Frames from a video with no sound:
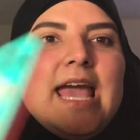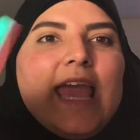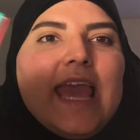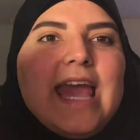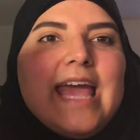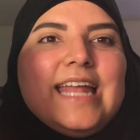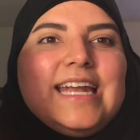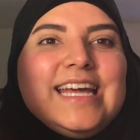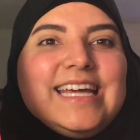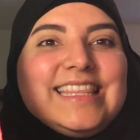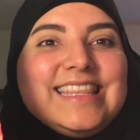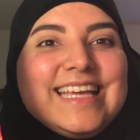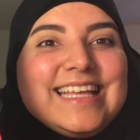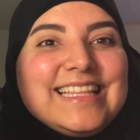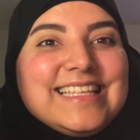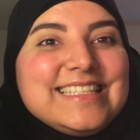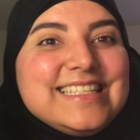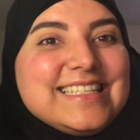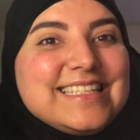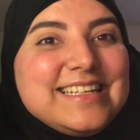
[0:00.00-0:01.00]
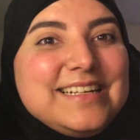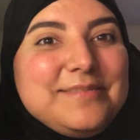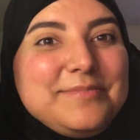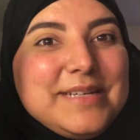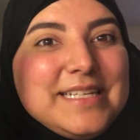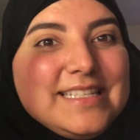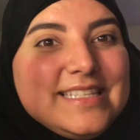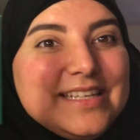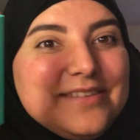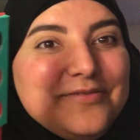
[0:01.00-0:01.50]
and I think this is going to
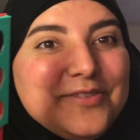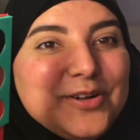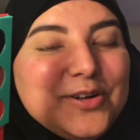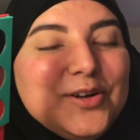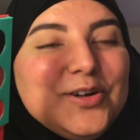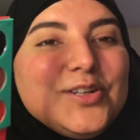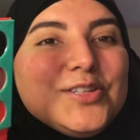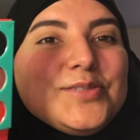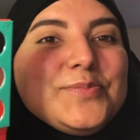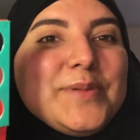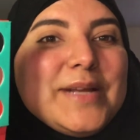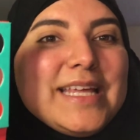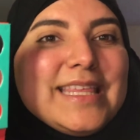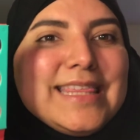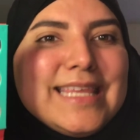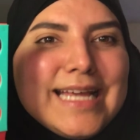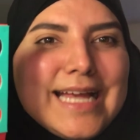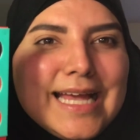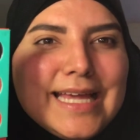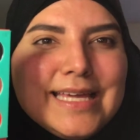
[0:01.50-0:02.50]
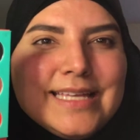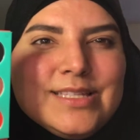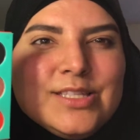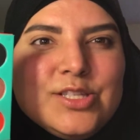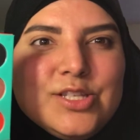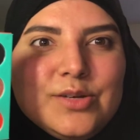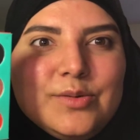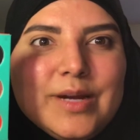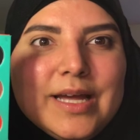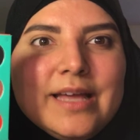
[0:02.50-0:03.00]
be difficult, but I think I can
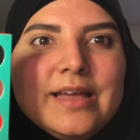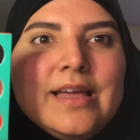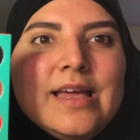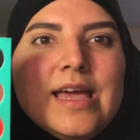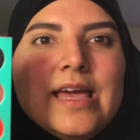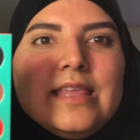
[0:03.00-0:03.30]
do it.